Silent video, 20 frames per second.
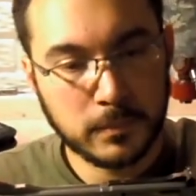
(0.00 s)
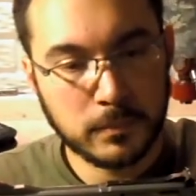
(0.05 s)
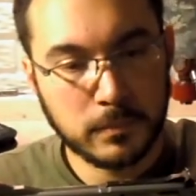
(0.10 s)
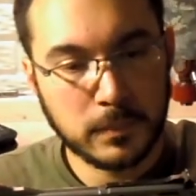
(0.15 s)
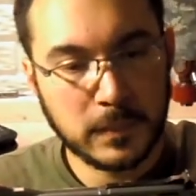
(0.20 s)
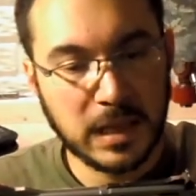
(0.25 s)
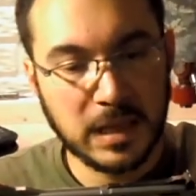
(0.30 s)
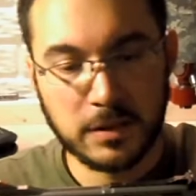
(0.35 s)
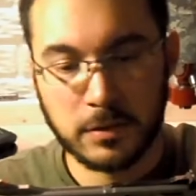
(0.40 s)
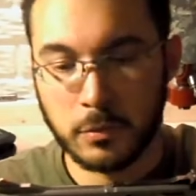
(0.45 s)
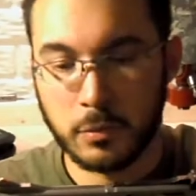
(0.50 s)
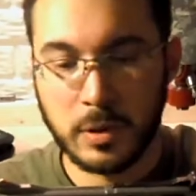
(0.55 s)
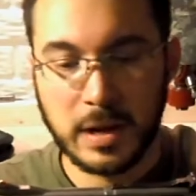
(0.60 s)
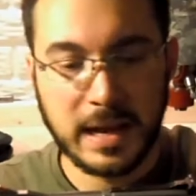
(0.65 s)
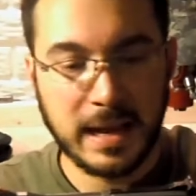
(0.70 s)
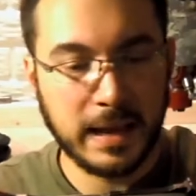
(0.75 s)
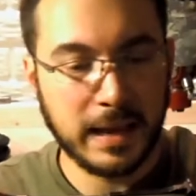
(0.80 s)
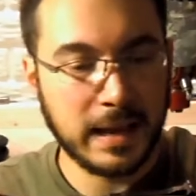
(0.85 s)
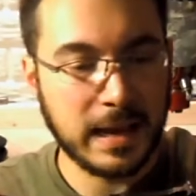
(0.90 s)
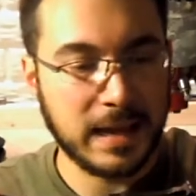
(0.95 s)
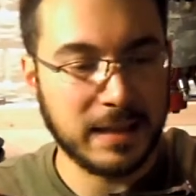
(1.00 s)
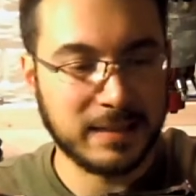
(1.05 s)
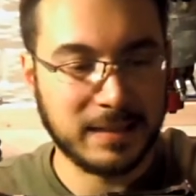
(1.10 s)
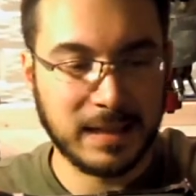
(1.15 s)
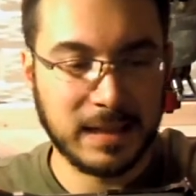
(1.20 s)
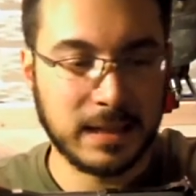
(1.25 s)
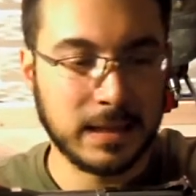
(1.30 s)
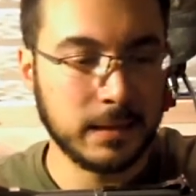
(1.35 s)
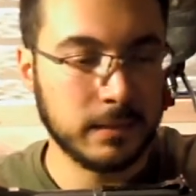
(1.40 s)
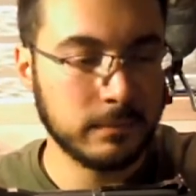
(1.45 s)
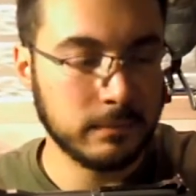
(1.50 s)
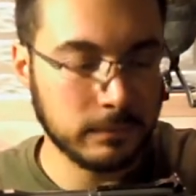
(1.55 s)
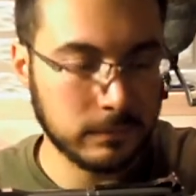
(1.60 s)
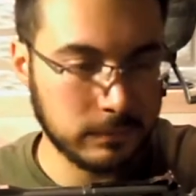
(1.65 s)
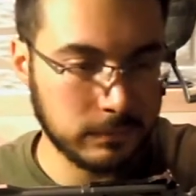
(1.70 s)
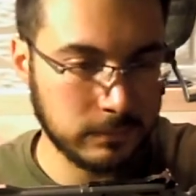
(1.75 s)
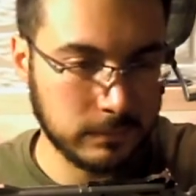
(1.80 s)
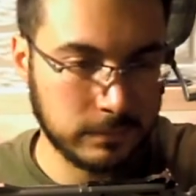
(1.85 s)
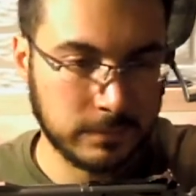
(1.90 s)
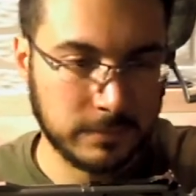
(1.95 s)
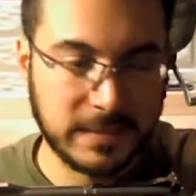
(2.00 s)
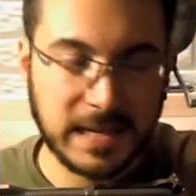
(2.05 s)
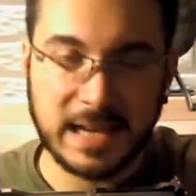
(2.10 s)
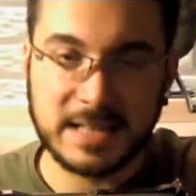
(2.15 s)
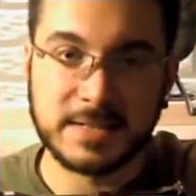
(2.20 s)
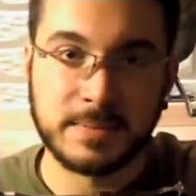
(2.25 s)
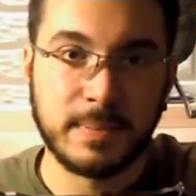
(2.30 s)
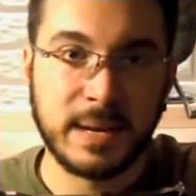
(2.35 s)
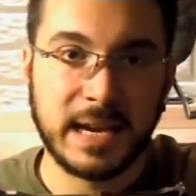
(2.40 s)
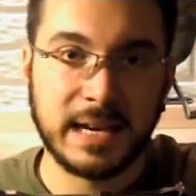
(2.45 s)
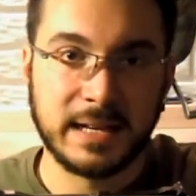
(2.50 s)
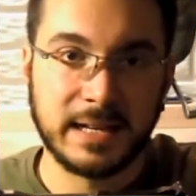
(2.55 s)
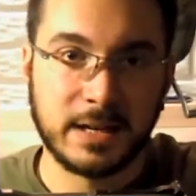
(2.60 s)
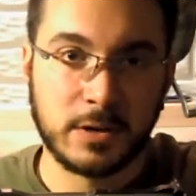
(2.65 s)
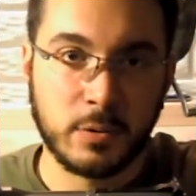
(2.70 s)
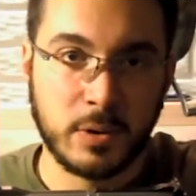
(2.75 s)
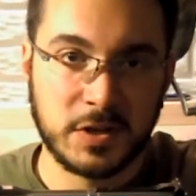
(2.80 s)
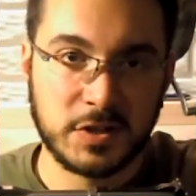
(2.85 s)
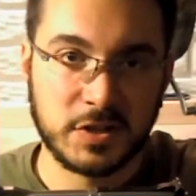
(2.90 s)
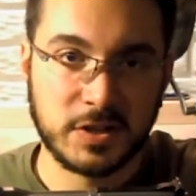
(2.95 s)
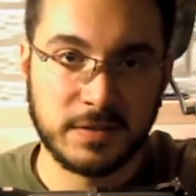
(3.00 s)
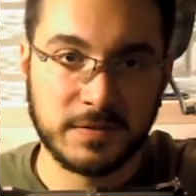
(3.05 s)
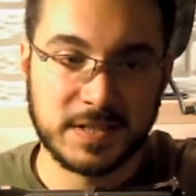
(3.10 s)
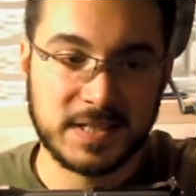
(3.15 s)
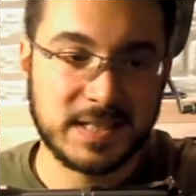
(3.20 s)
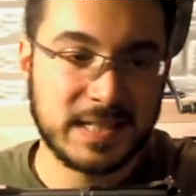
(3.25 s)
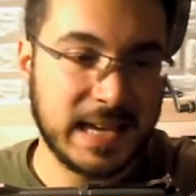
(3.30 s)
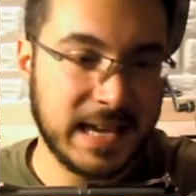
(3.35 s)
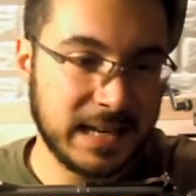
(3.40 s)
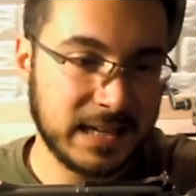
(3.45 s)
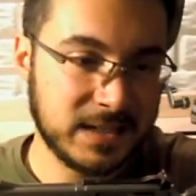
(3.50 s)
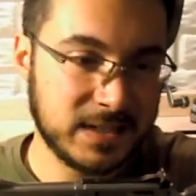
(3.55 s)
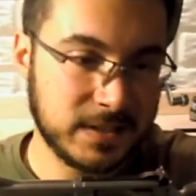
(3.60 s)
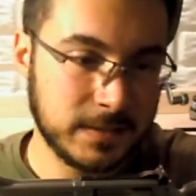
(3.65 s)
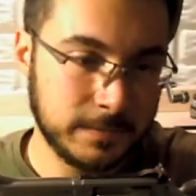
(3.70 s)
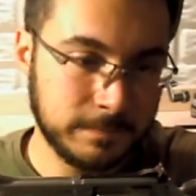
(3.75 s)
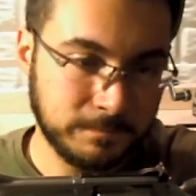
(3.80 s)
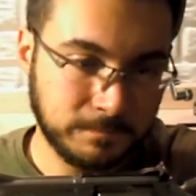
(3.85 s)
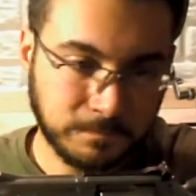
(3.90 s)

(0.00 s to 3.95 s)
Either way, I think that's mainly a question of aesthetics.